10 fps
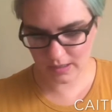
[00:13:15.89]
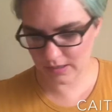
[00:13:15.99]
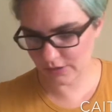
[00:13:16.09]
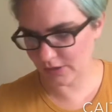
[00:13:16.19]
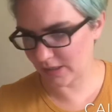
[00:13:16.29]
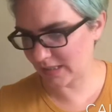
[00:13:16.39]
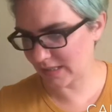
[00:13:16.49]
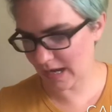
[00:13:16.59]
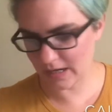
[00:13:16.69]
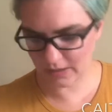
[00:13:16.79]
is her
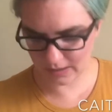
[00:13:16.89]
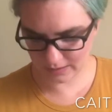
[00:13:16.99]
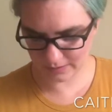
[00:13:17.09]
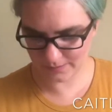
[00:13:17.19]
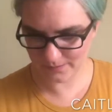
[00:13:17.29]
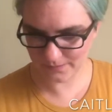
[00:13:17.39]
designing